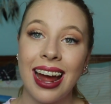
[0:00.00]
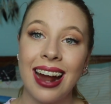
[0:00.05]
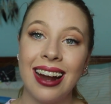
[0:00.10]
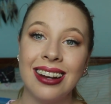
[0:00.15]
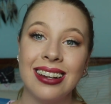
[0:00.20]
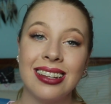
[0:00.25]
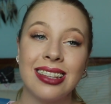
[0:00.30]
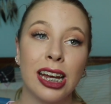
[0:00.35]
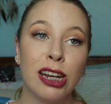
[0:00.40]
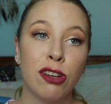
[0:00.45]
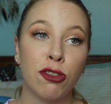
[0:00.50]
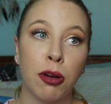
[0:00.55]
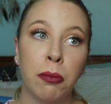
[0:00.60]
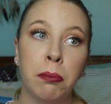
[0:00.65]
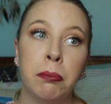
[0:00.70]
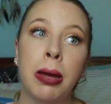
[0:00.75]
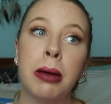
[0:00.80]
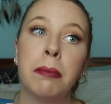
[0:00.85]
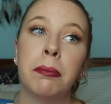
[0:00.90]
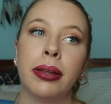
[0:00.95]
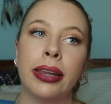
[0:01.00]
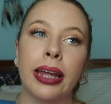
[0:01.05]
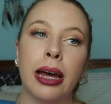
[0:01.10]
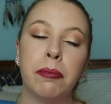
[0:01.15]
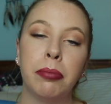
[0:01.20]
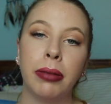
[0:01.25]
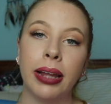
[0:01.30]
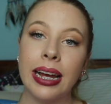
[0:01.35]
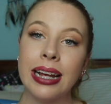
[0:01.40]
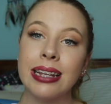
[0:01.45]
and they remember
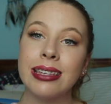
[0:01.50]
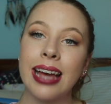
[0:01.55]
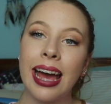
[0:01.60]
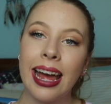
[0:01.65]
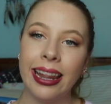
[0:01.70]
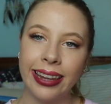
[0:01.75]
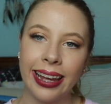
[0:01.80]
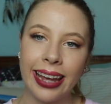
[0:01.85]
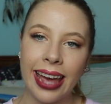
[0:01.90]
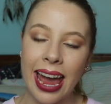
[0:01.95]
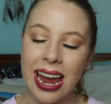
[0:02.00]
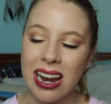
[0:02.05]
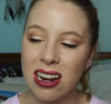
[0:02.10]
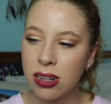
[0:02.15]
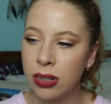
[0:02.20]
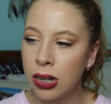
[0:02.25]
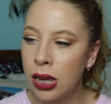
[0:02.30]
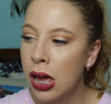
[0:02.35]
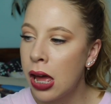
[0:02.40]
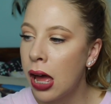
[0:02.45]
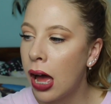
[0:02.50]
that place and they hate it.